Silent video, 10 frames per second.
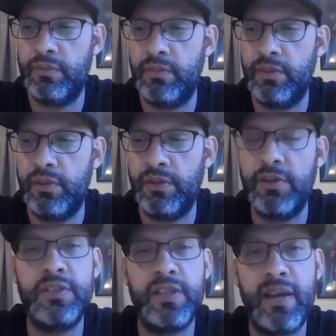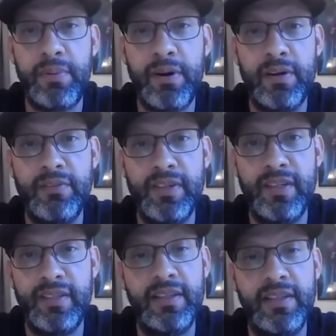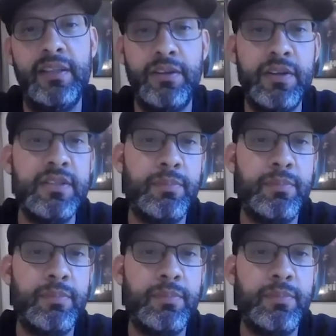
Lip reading: there's that part of it, and then there is